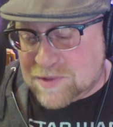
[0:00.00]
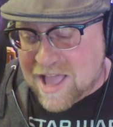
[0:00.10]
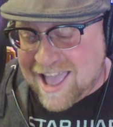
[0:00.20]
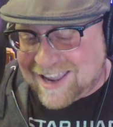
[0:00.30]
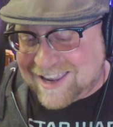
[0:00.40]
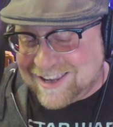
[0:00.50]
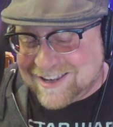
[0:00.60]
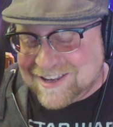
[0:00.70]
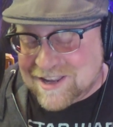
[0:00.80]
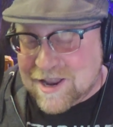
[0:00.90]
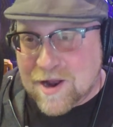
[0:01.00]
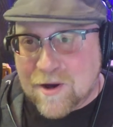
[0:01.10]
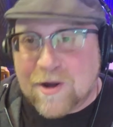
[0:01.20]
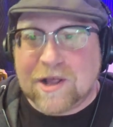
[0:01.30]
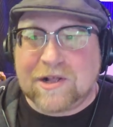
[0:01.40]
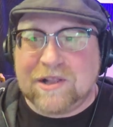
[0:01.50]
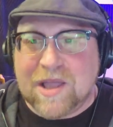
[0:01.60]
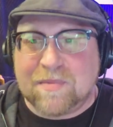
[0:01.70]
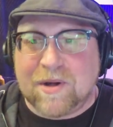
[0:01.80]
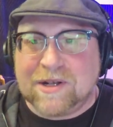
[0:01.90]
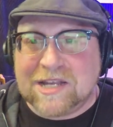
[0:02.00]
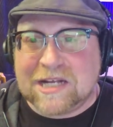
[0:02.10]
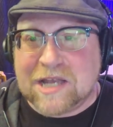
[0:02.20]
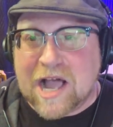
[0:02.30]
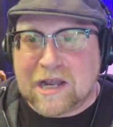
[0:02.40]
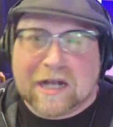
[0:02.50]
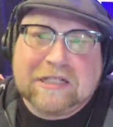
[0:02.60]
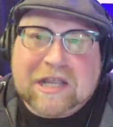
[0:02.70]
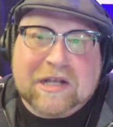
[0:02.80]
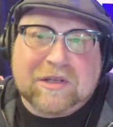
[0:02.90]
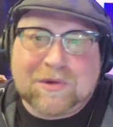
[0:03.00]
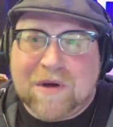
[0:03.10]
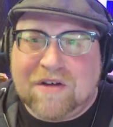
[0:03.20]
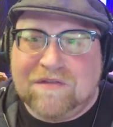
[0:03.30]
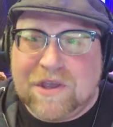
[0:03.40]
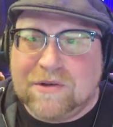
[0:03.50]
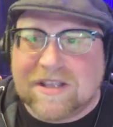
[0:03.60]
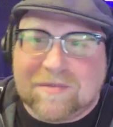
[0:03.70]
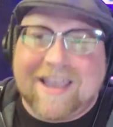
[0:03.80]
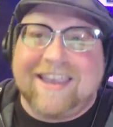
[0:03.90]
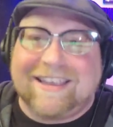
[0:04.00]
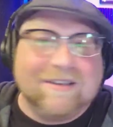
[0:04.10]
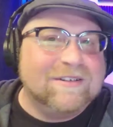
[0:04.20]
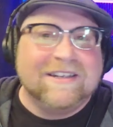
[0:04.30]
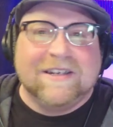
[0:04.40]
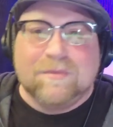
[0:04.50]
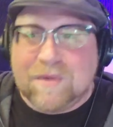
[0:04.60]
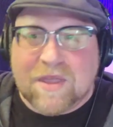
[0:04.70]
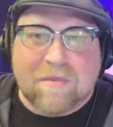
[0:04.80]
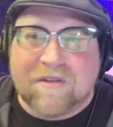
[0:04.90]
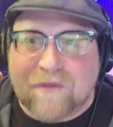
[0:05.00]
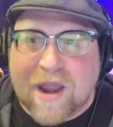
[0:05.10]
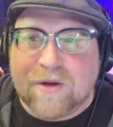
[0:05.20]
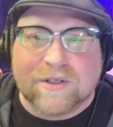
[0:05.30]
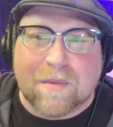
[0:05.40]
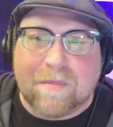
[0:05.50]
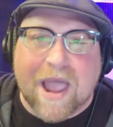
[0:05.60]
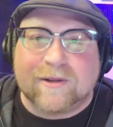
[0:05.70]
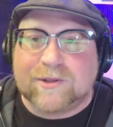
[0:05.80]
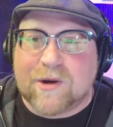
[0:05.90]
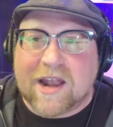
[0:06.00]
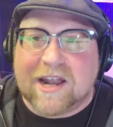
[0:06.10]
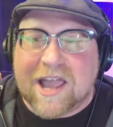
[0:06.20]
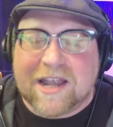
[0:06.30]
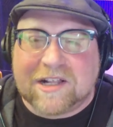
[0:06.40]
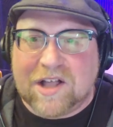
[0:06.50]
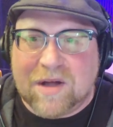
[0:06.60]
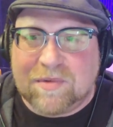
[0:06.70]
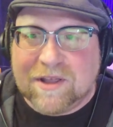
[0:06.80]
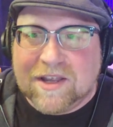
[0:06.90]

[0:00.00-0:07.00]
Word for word: Black, you know, oh, on a clip on TikTok, and mm-hmm. it's get 12 views. I'm like, but then my friend who's a bouncer at a nightclub,